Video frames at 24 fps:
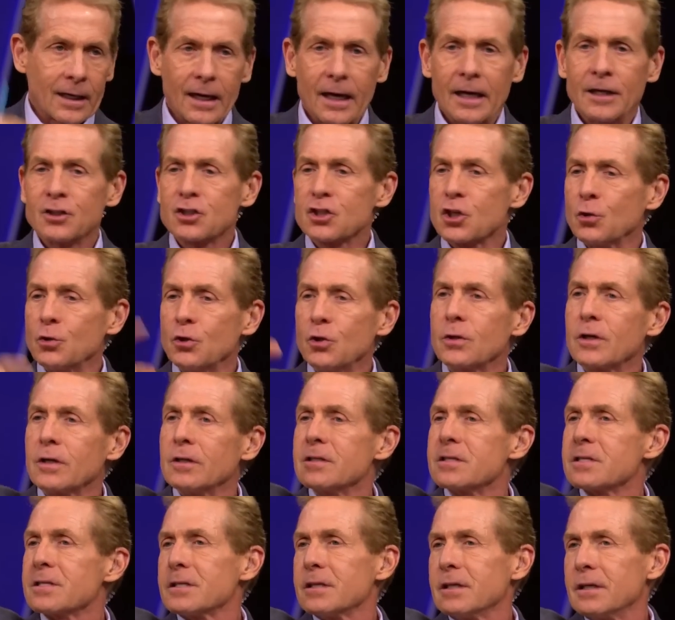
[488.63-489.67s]
And so you can
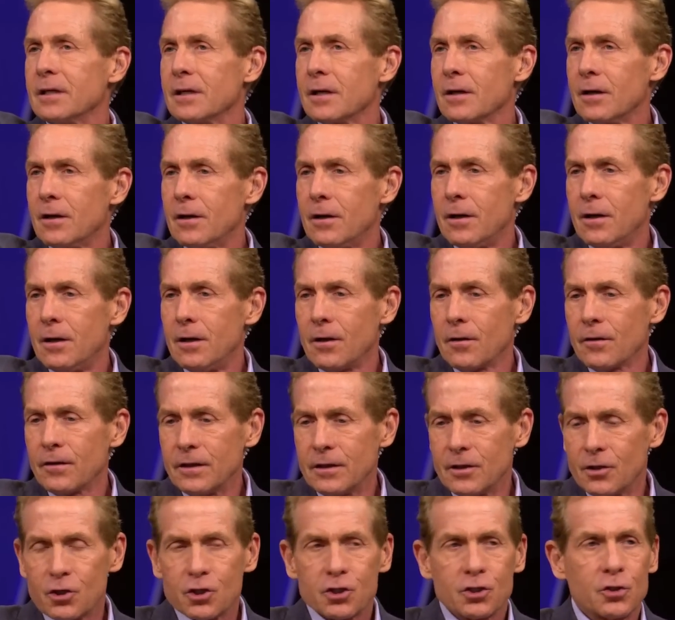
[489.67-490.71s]
see all
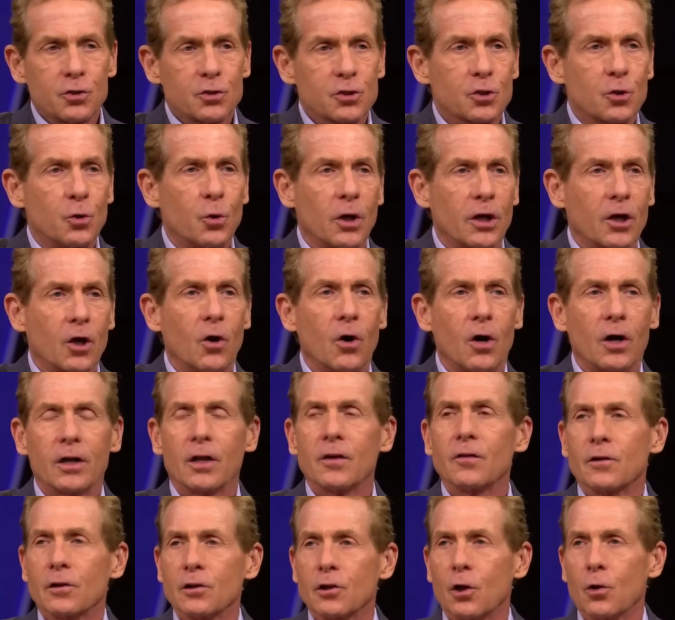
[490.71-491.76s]
the issues going on
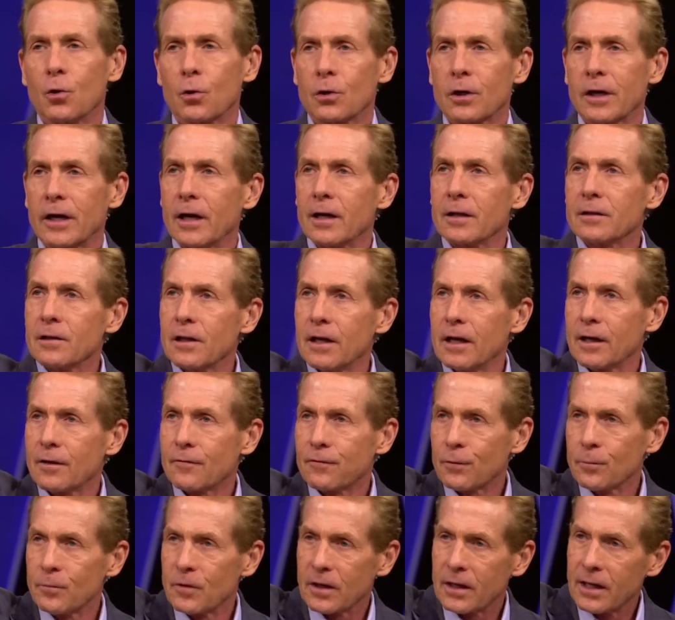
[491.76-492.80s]
in the lower leg
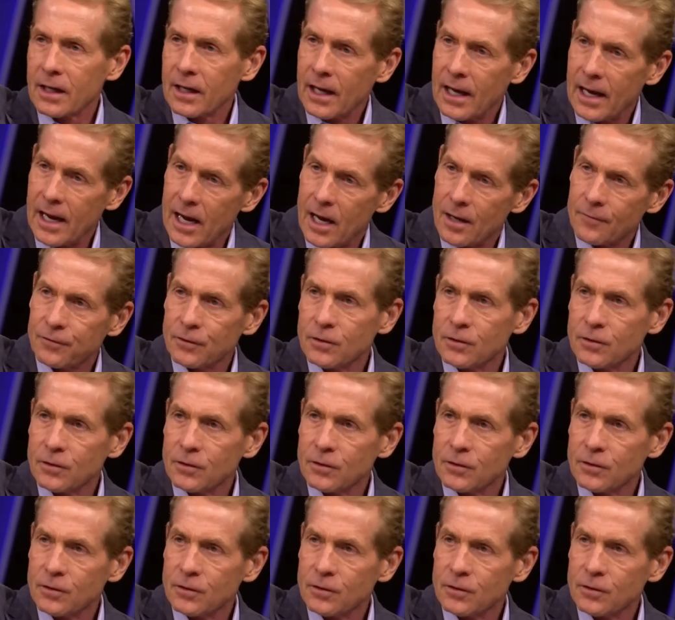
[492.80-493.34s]
from the calf,